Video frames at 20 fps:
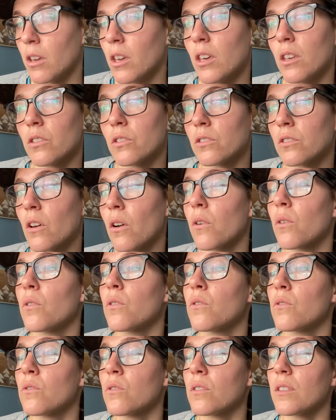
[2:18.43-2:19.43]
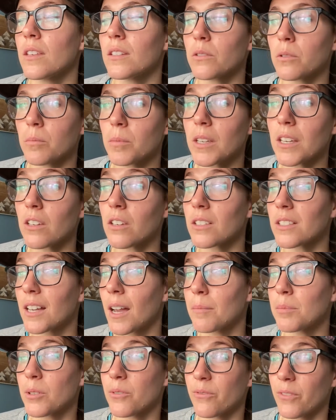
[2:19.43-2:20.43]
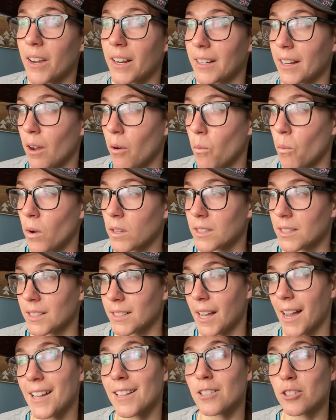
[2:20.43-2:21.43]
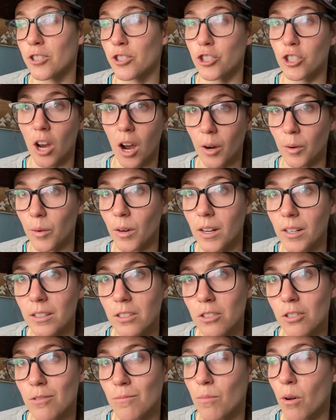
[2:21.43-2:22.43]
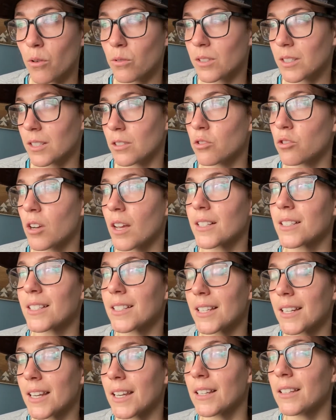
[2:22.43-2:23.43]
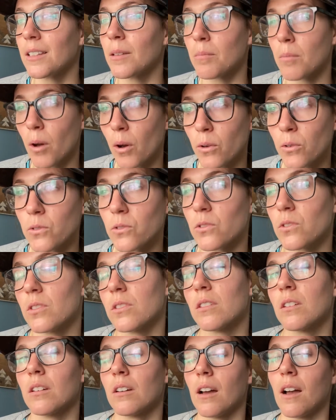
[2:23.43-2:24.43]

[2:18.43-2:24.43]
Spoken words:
So, this would be a good time to find out what style or genre you're most interested in the most.